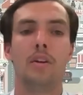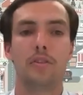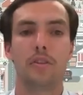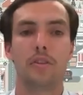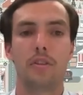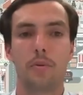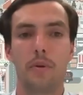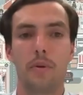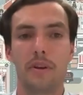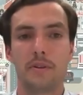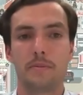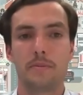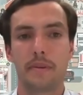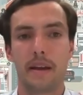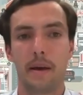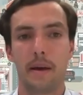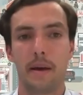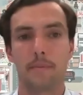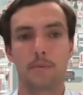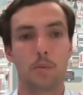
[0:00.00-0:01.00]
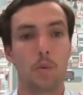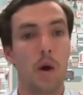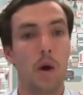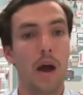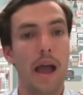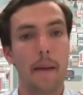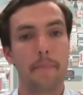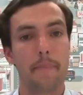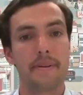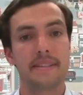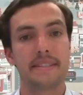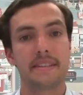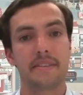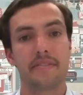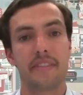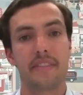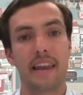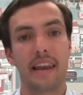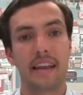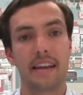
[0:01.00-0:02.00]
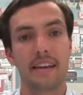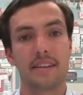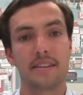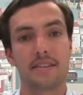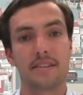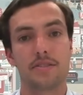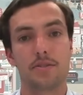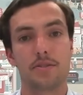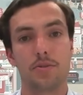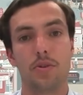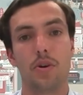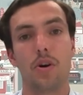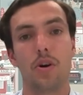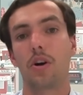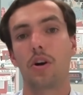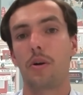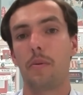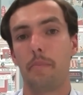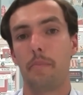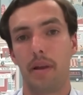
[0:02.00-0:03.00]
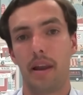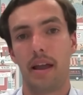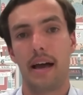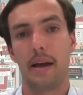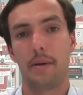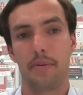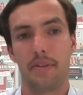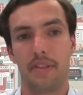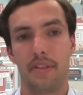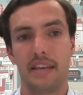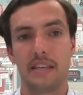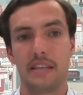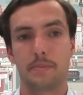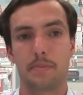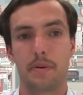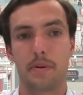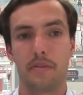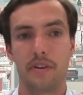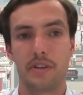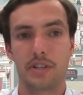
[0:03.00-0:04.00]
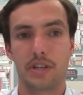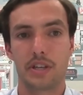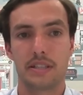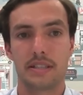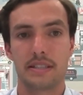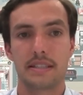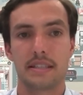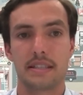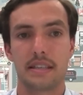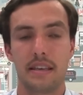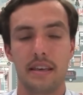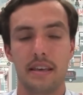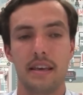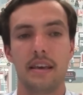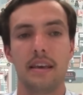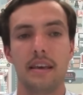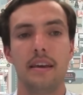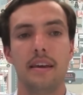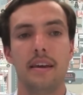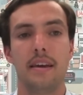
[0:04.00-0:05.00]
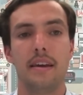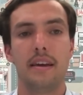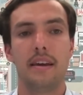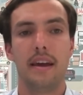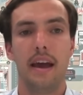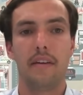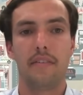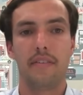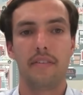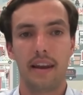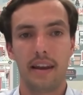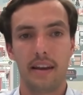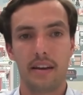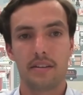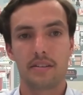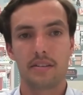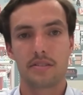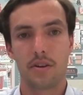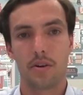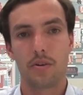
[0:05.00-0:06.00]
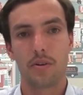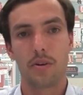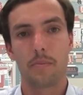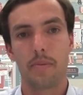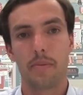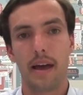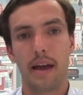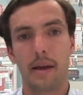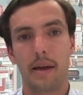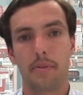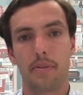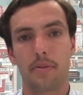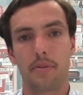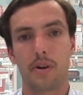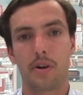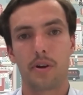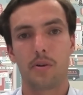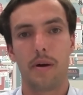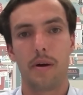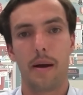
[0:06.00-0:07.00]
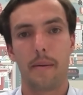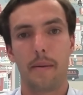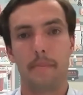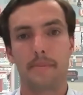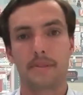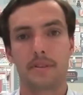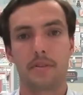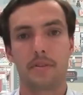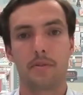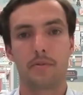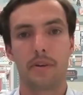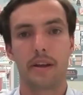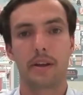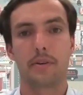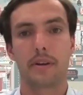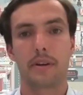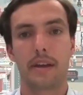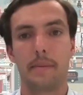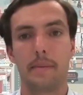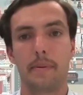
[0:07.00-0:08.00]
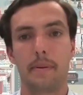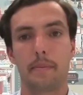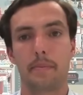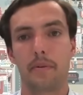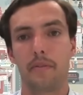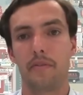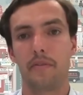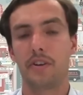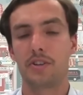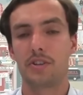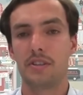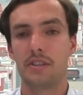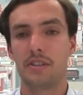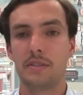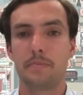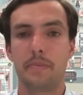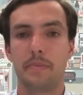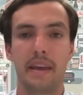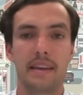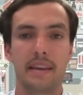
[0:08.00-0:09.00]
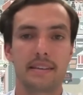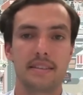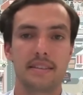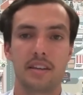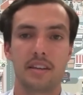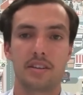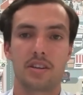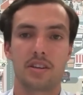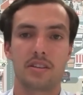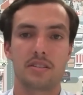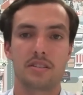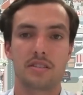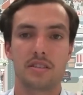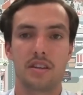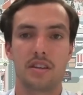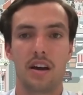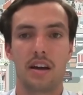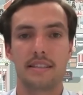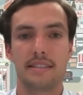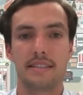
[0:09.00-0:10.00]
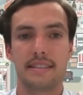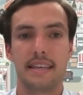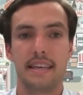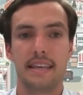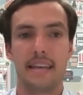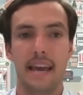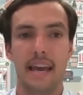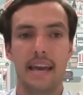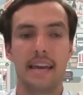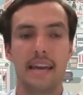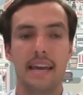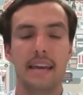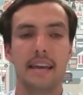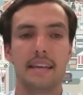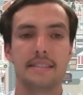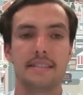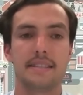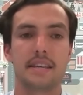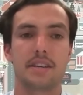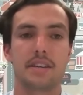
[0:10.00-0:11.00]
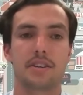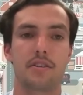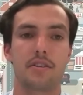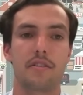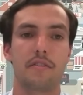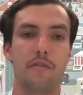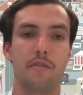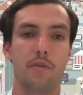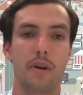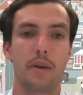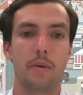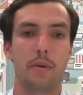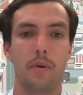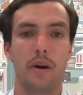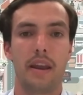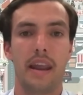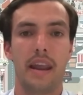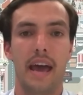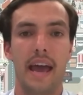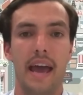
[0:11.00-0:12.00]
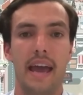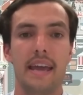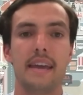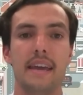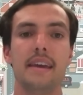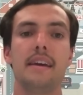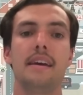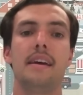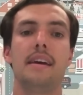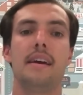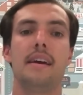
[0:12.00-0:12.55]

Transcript: So the question becomes, what happens if the lenders do not comply with these provisions? If the lenders don't comply with the requirements of the record-keeping provisions, being sections 9CA and section 41A,